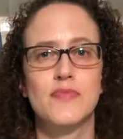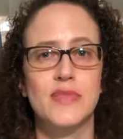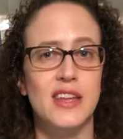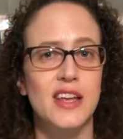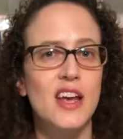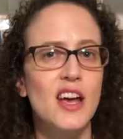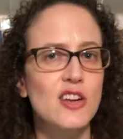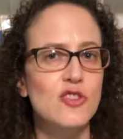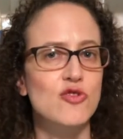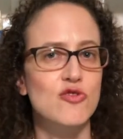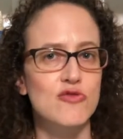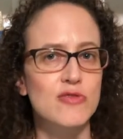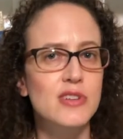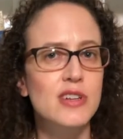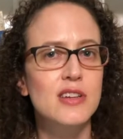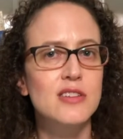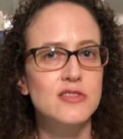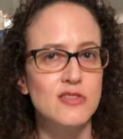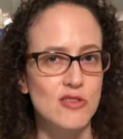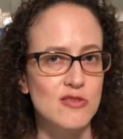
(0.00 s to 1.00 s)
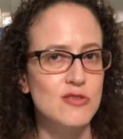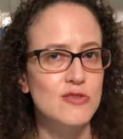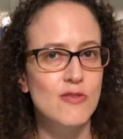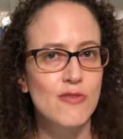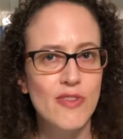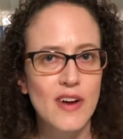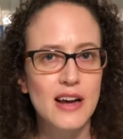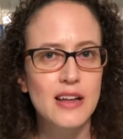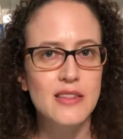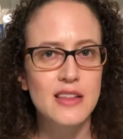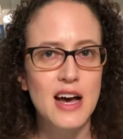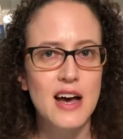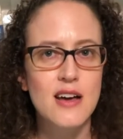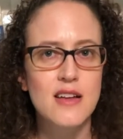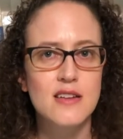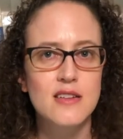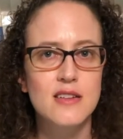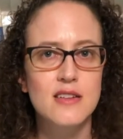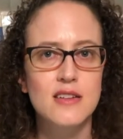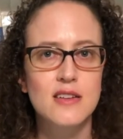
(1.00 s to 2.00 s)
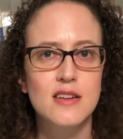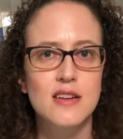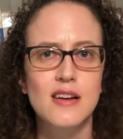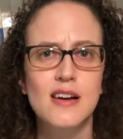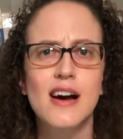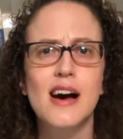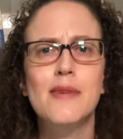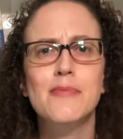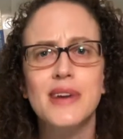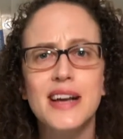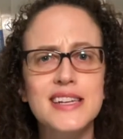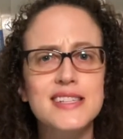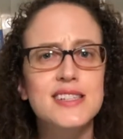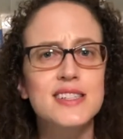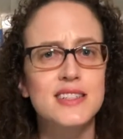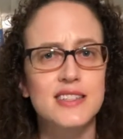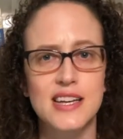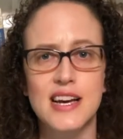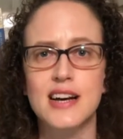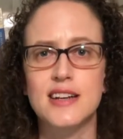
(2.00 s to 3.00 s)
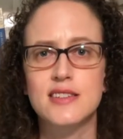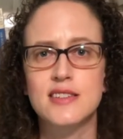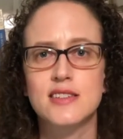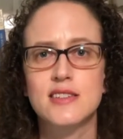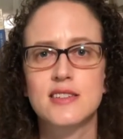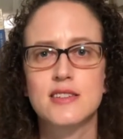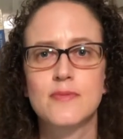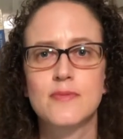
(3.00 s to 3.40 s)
Can your teens also find that? I'm guessing yes.